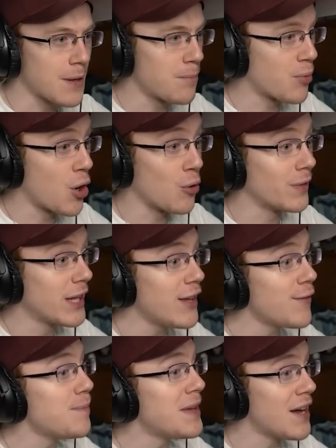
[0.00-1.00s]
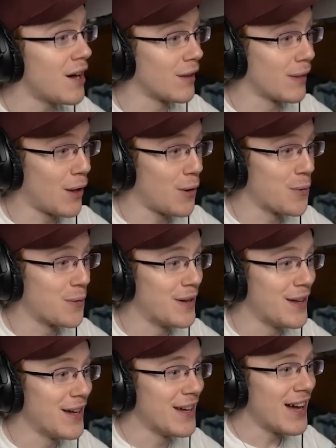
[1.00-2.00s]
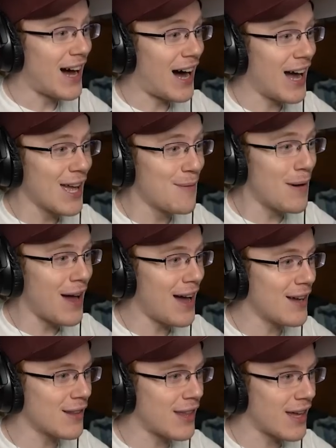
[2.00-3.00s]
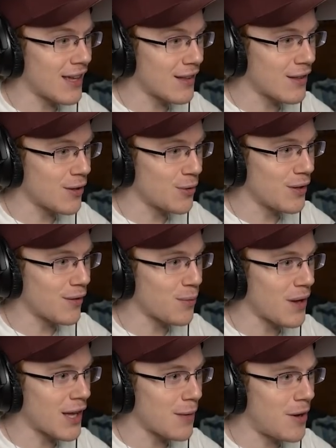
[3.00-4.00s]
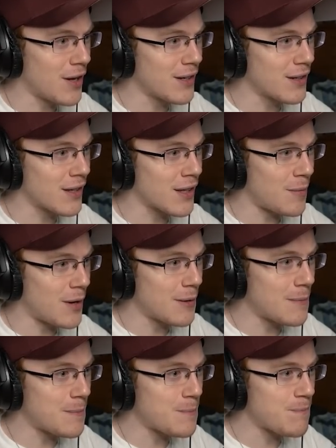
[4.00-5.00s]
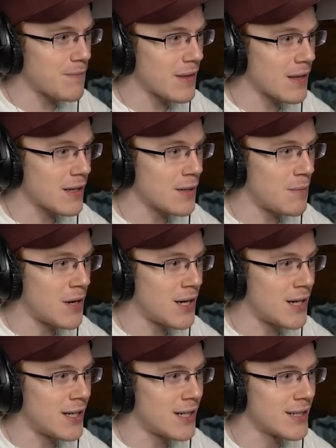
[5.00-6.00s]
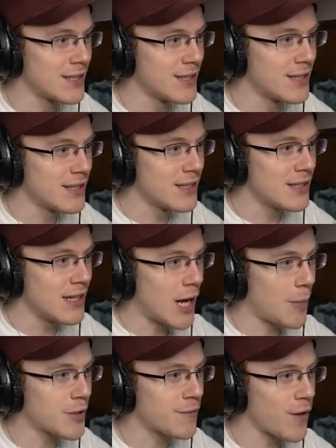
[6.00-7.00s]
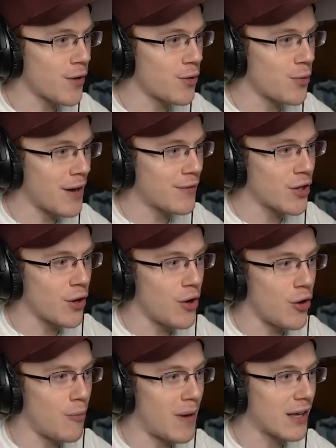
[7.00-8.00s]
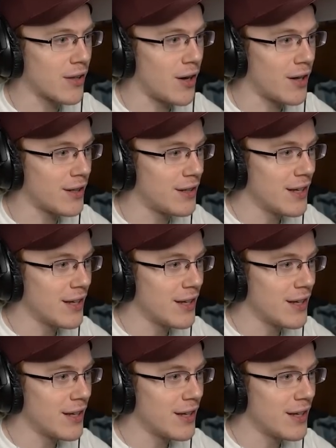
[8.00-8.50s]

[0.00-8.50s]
Bro, leave me alone. I am... Hey, go this way. Come on. Come on. Come on. How much farther do I have to go? Oh my god.